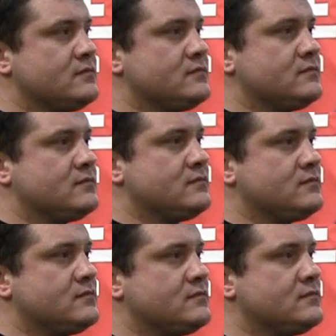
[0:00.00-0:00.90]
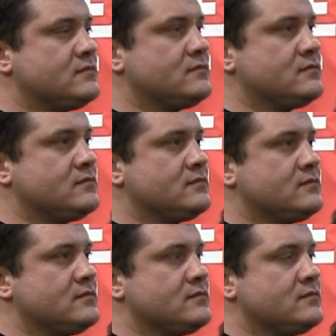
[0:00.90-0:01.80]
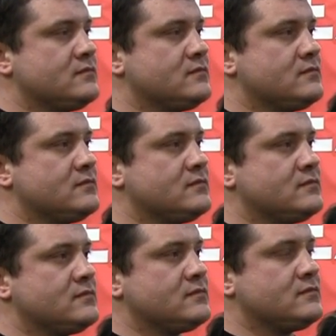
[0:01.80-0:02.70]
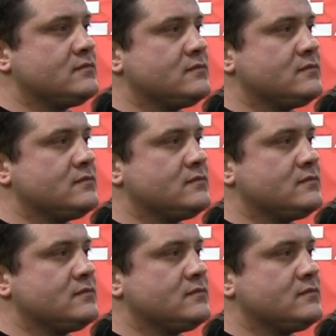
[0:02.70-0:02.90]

No words are spoken by the person on screen.